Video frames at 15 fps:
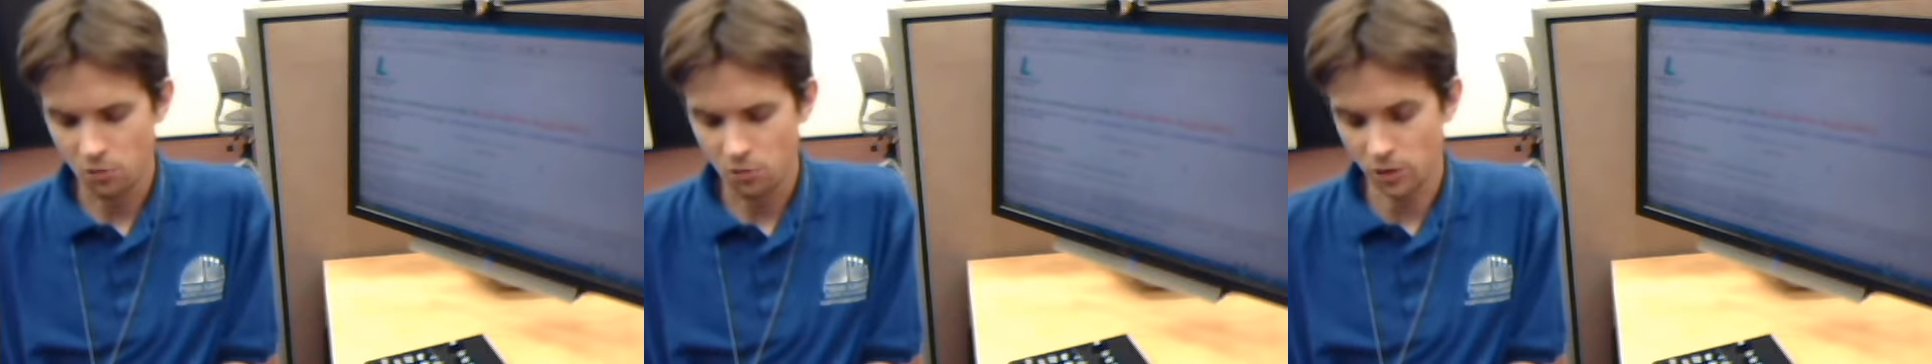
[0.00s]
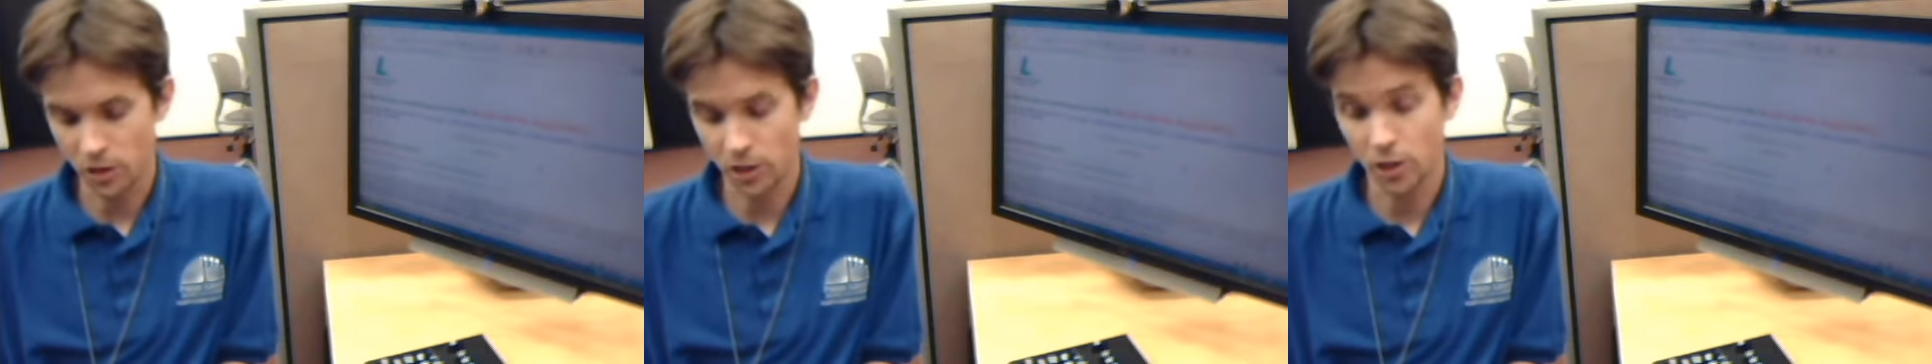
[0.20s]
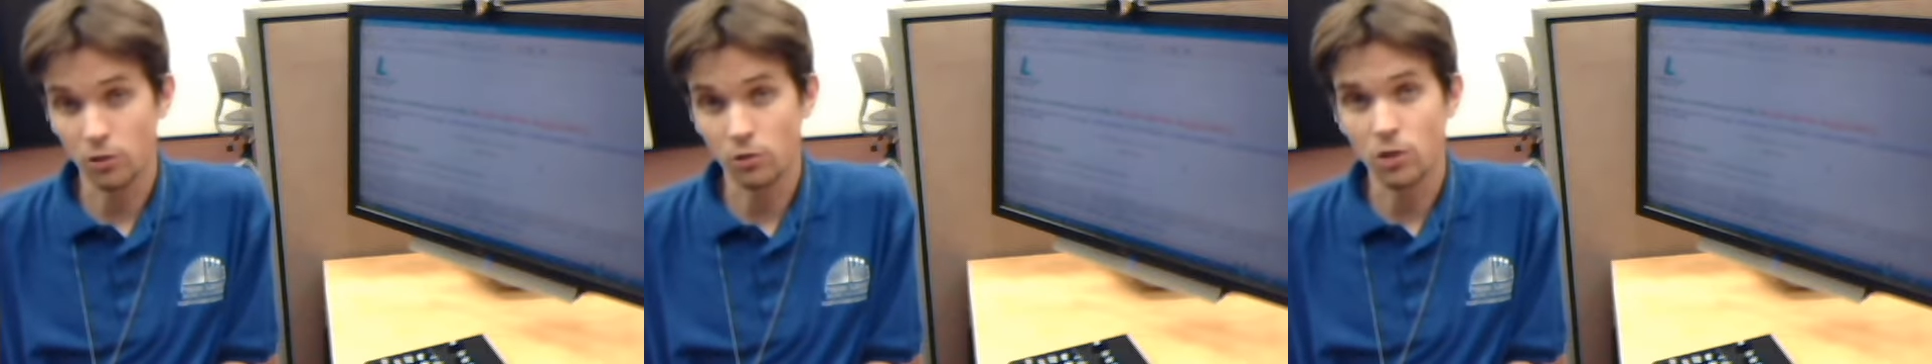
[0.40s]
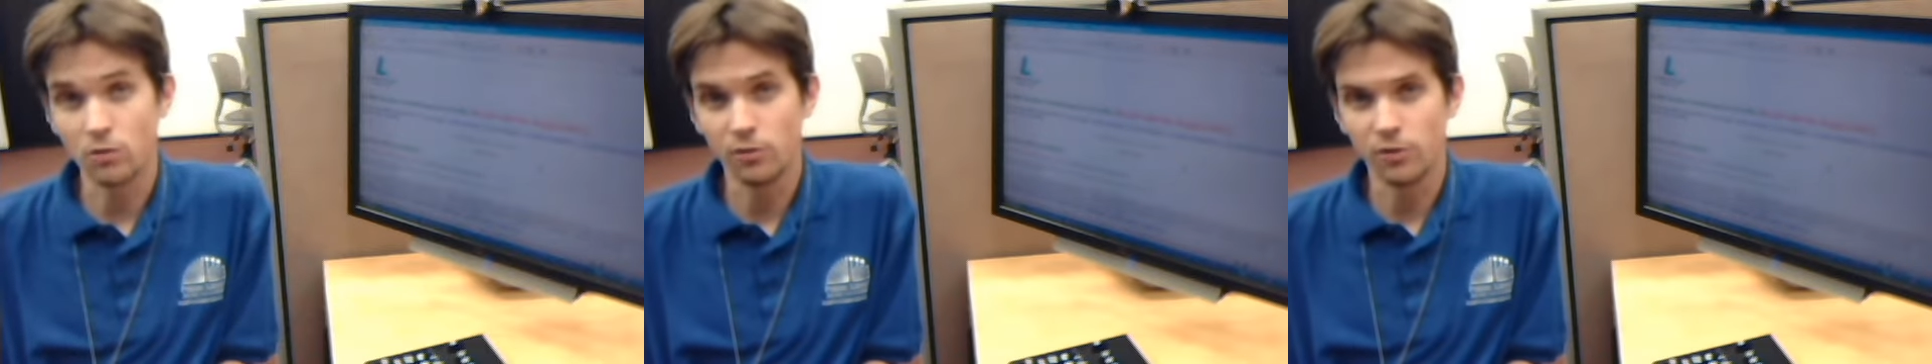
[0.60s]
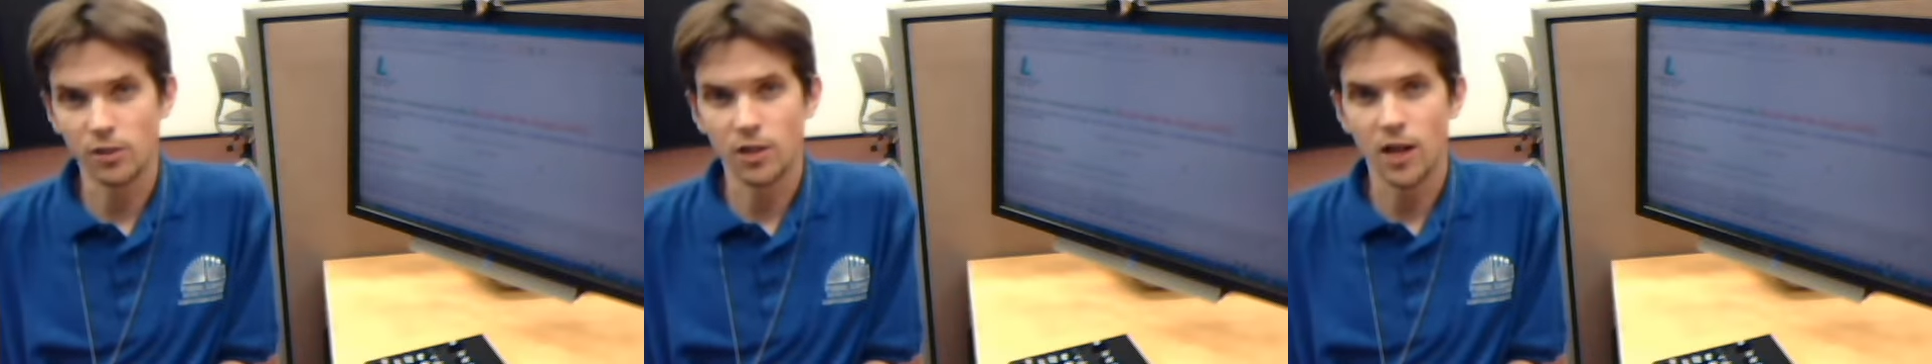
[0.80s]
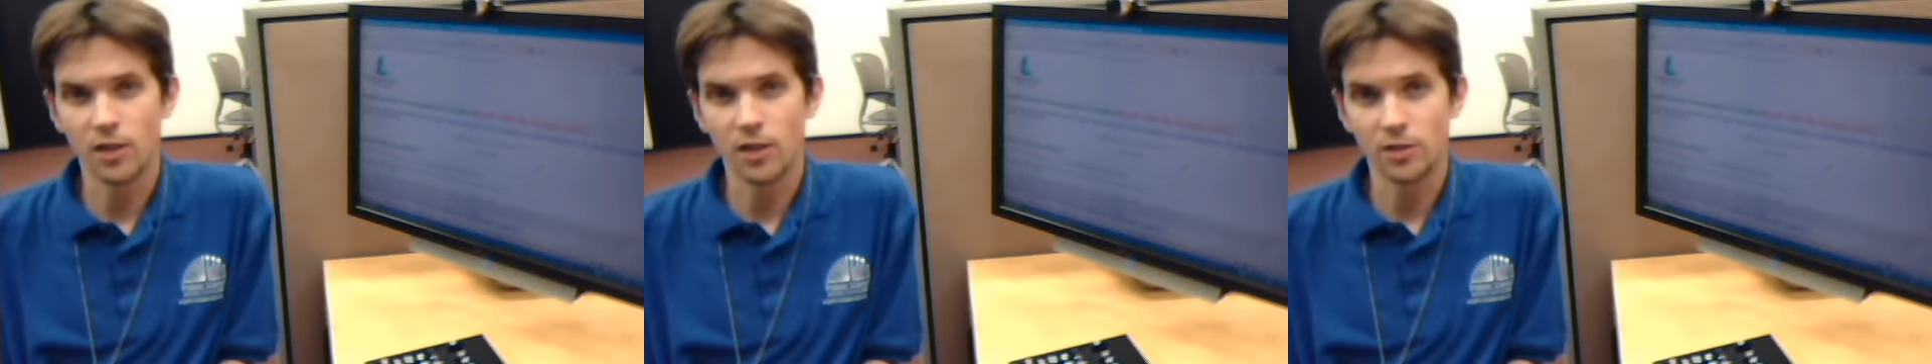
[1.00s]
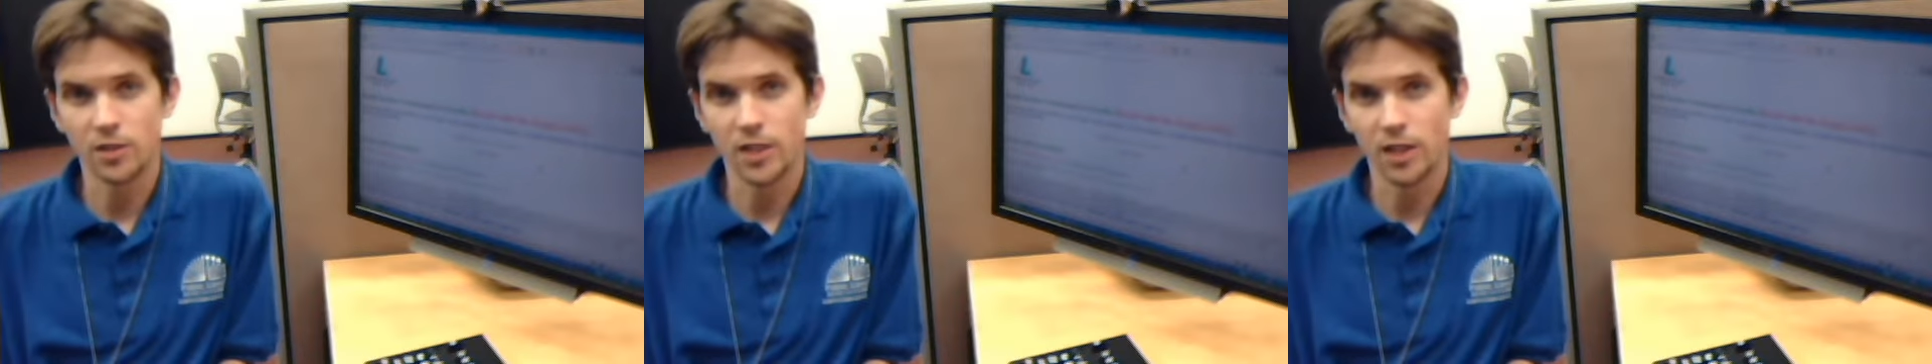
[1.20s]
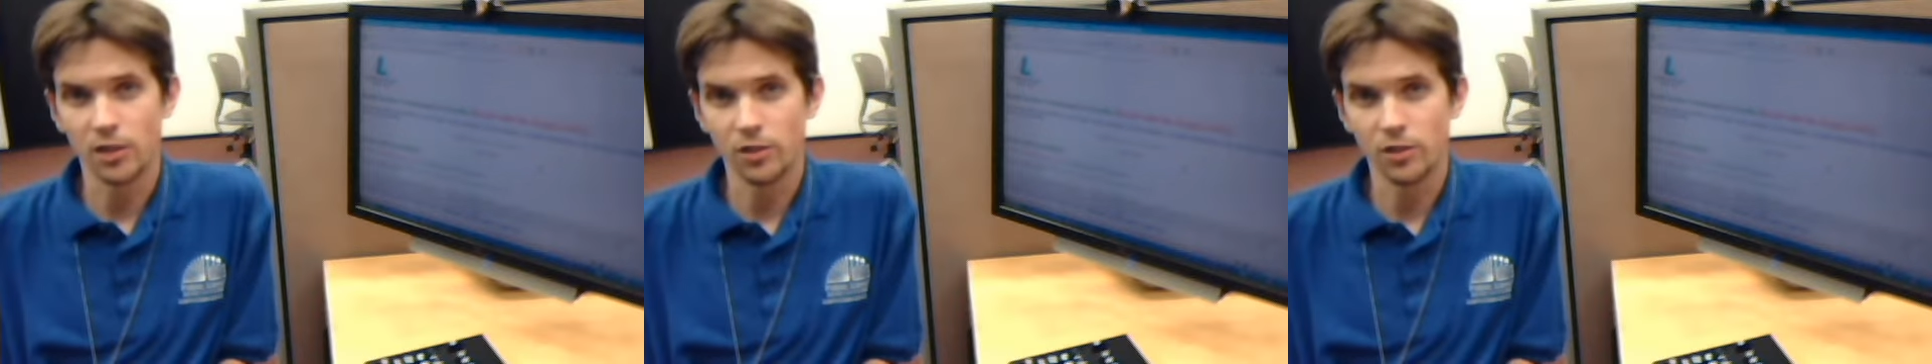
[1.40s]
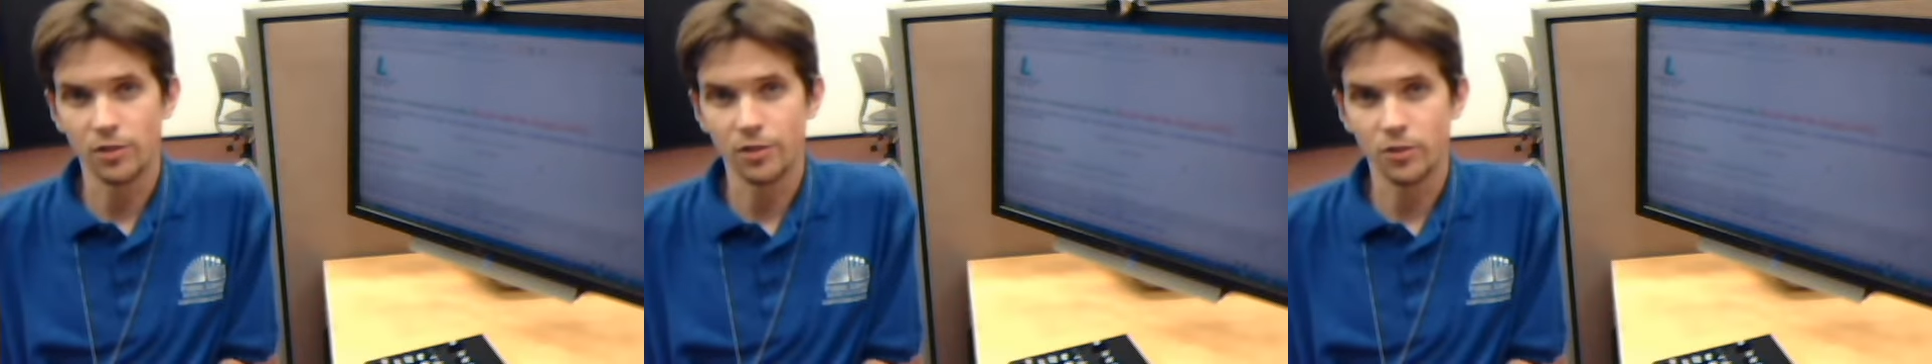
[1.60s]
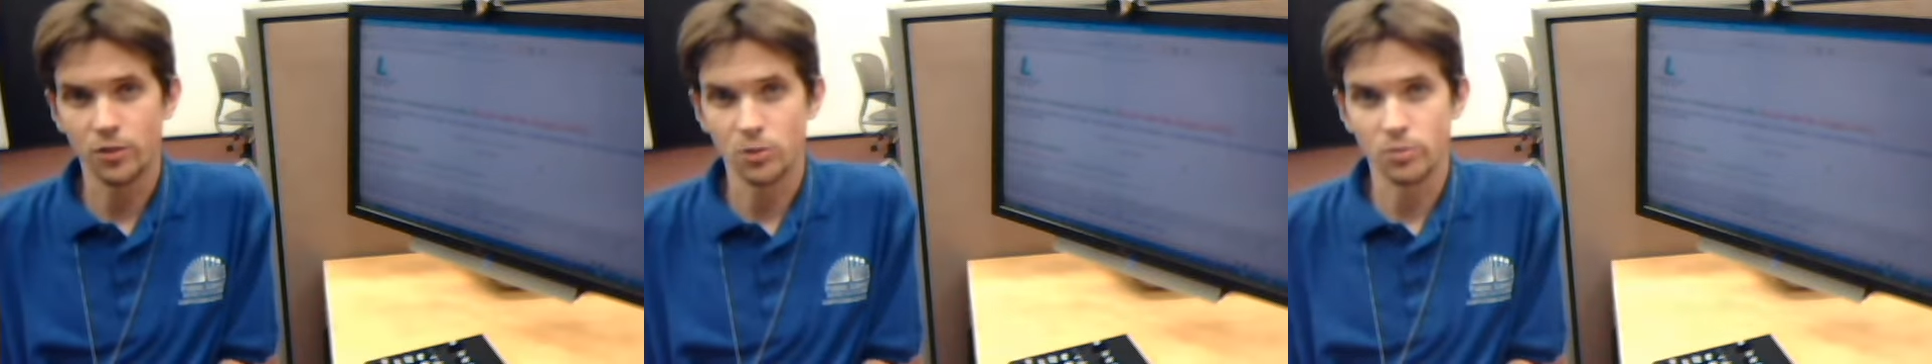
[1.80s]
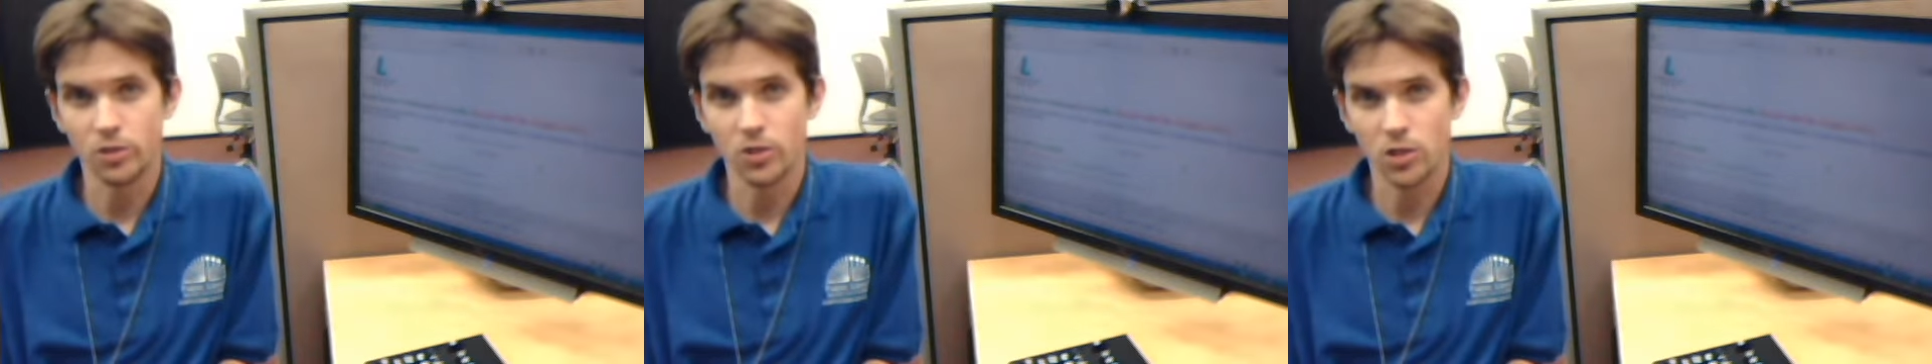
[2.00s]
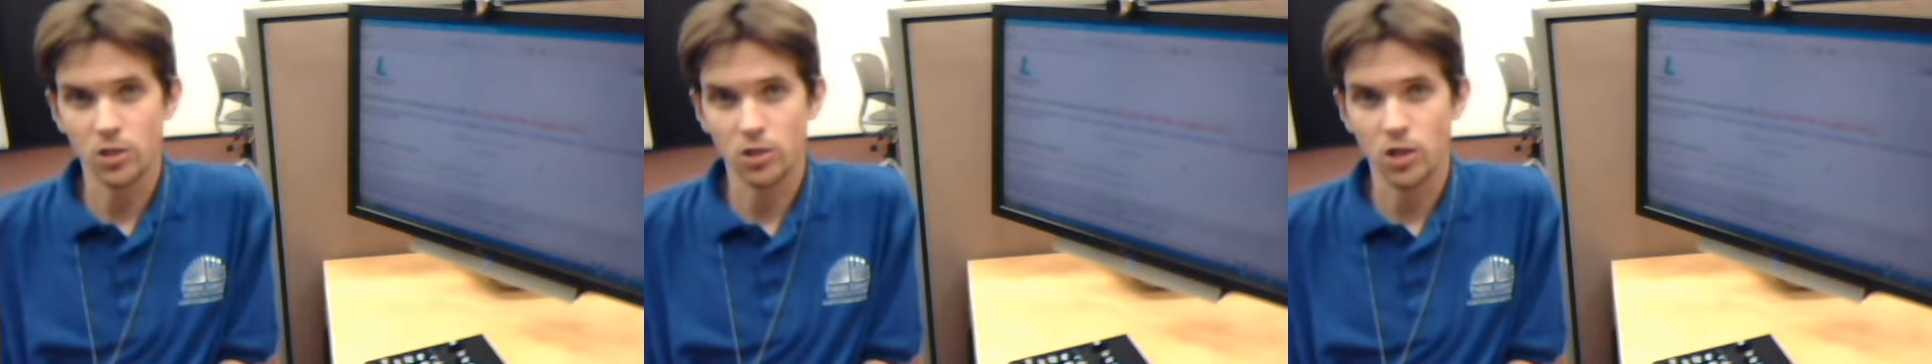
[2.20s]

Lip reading: We're going to go over how to download those books